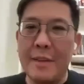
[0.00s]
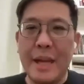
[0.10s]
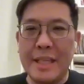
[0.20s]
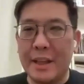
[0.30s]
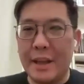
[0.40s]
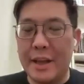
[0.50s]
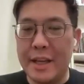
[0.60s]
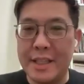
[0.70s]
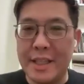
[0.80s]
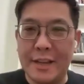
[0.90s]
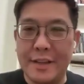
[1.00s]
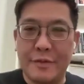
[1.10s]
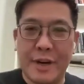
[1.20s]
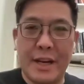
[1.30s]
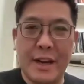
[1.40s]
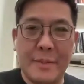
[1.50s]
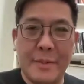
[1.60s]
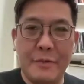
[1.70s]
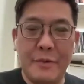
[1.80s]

that makes a lot of sense, right? I mean,